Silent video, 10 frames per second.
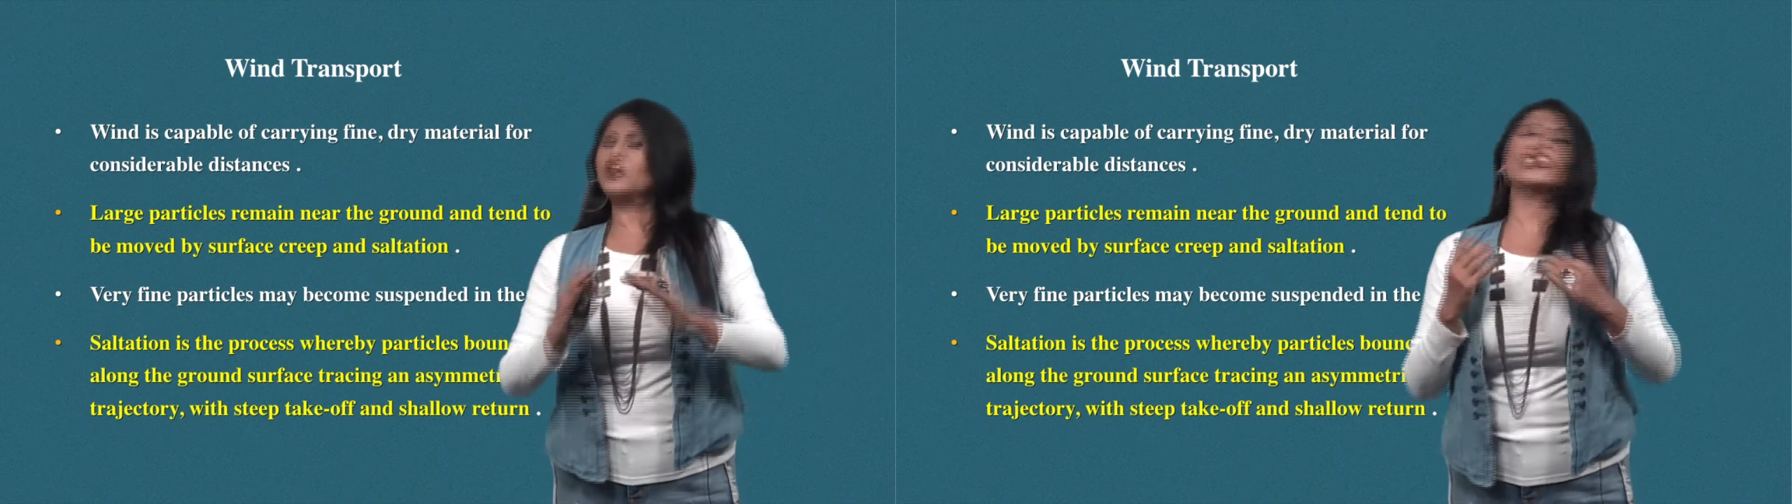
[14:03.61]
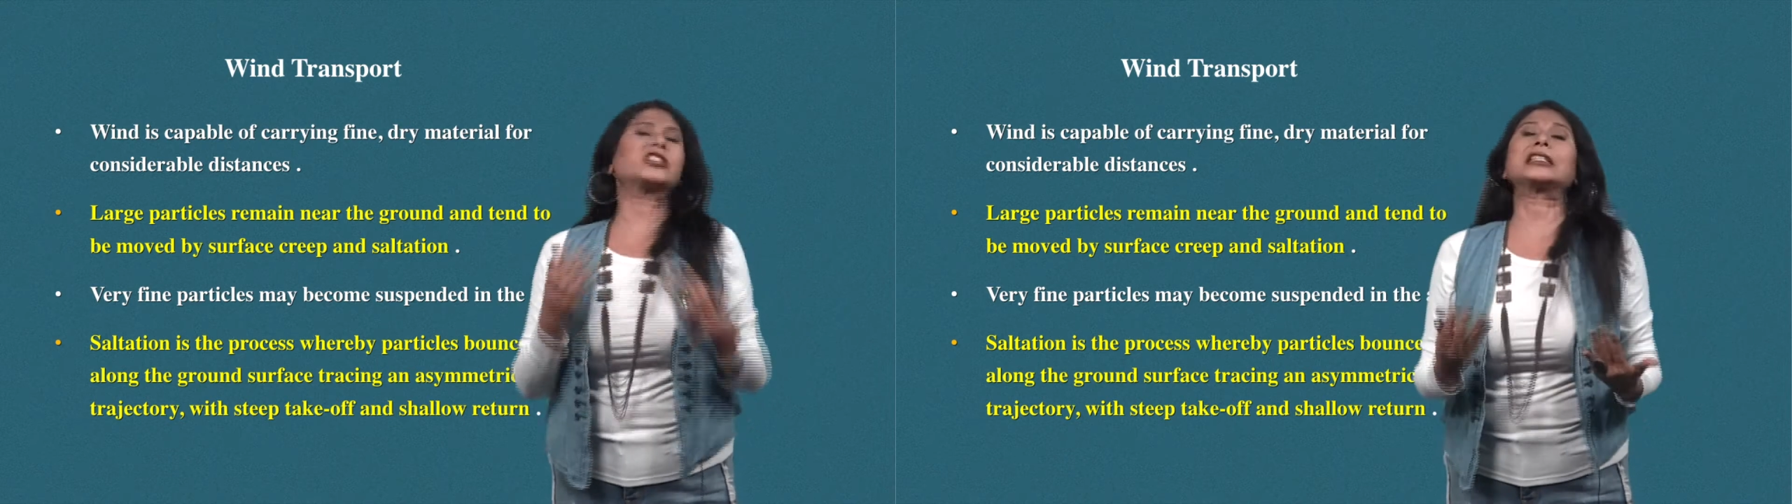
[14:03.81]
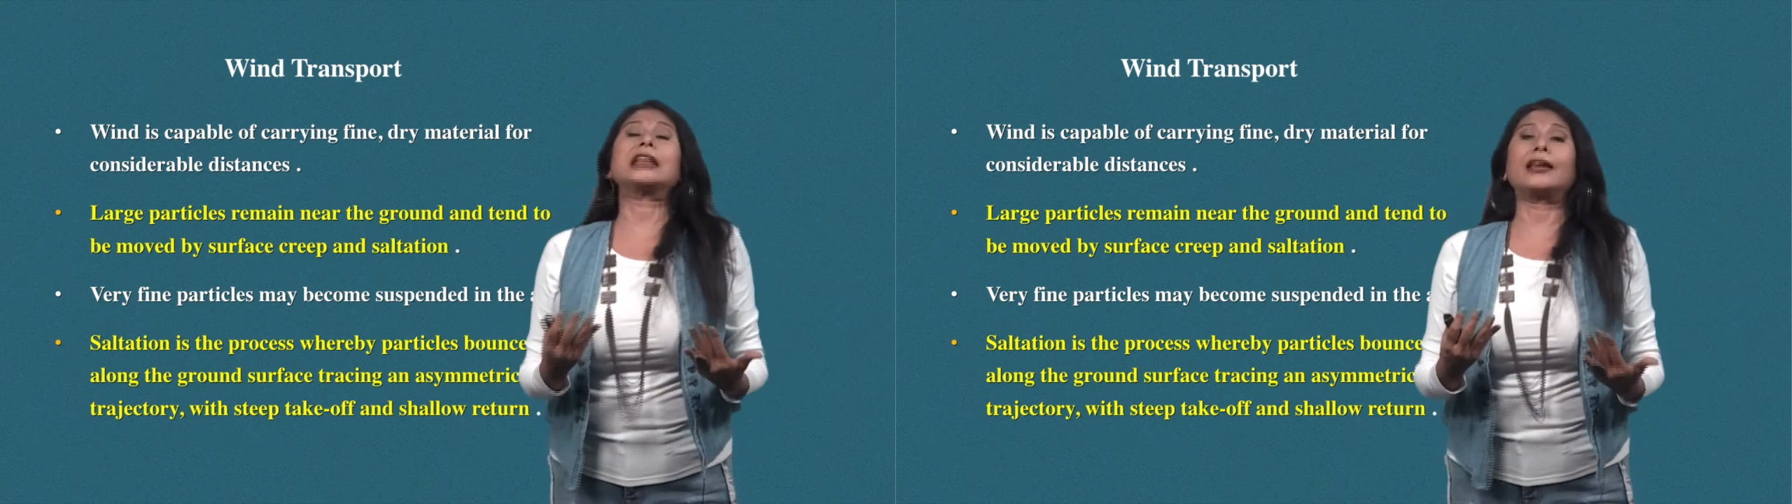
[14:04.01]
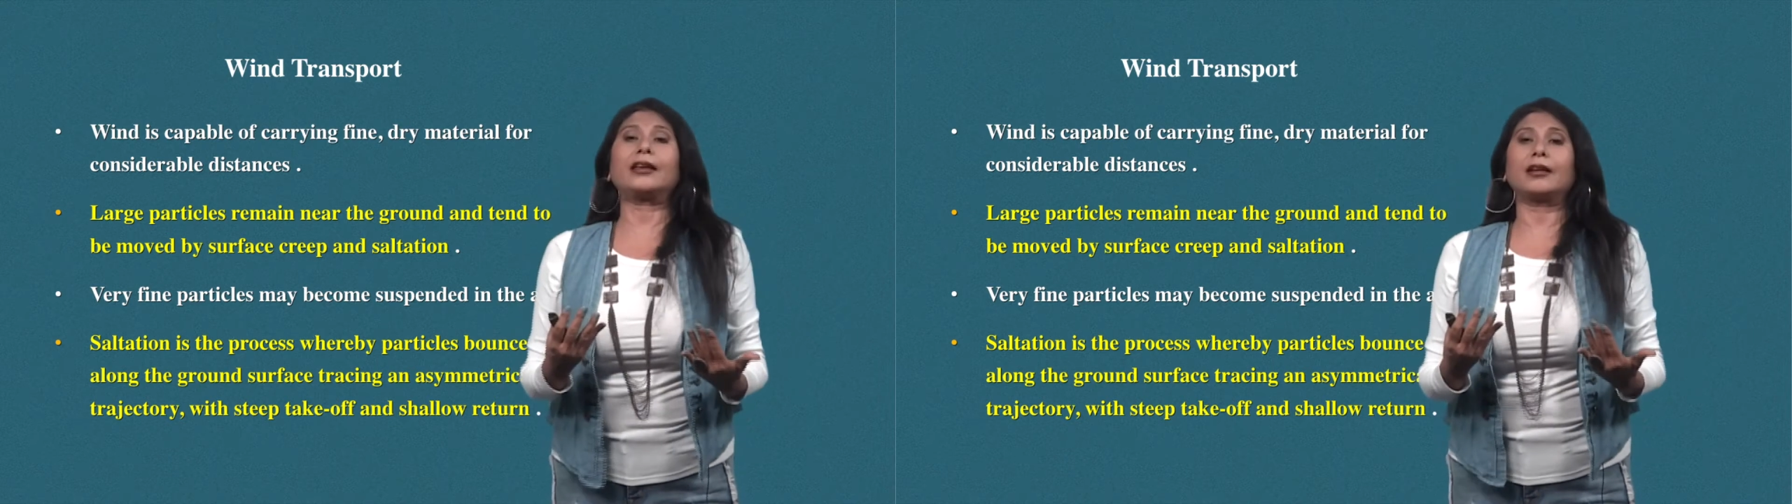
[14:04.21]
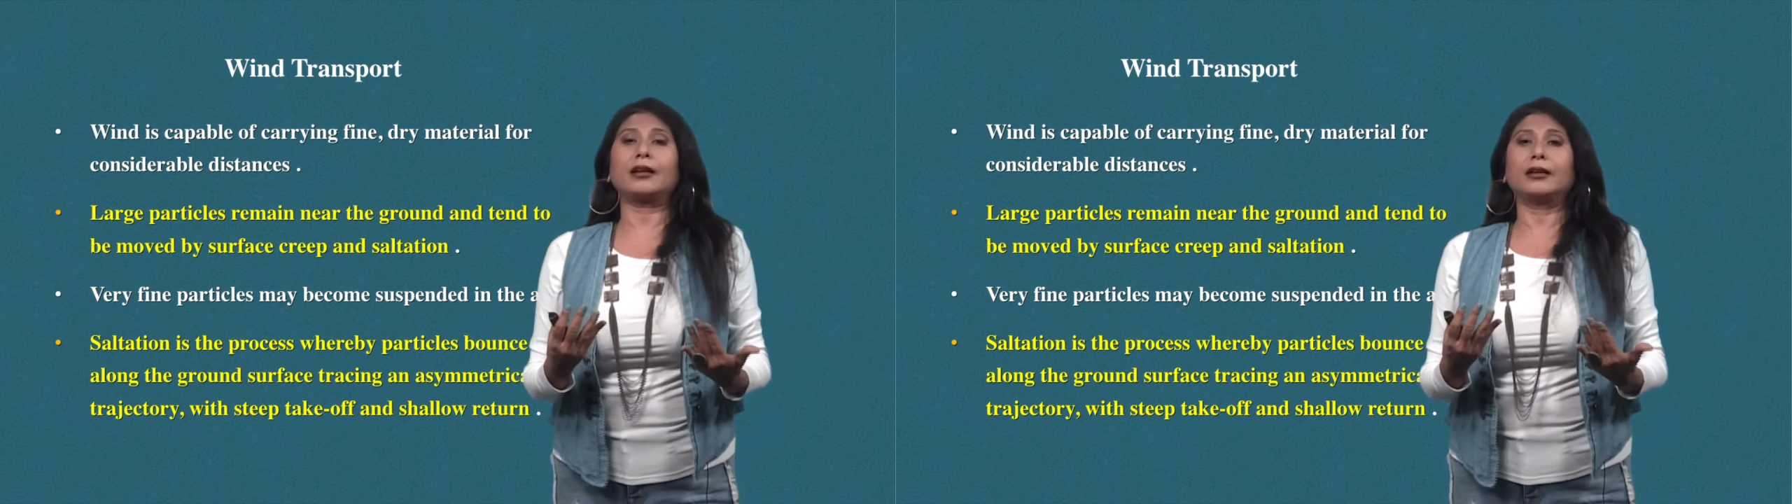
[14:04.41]
just
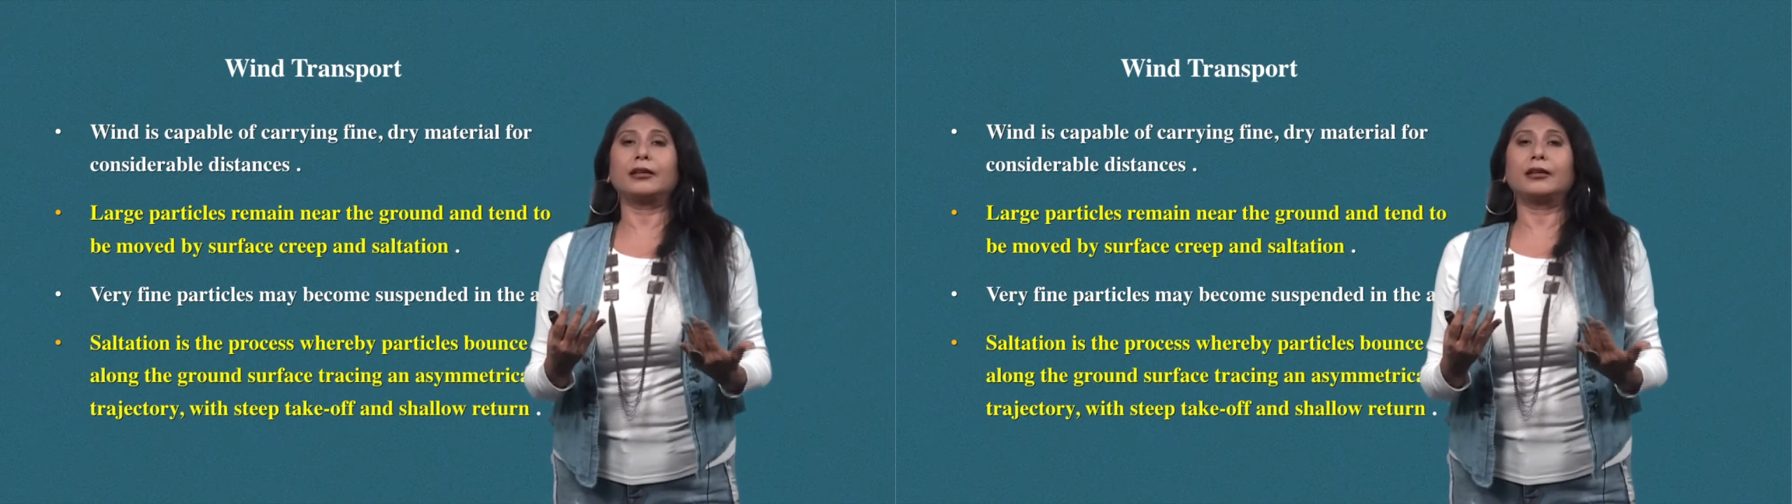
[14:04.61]
like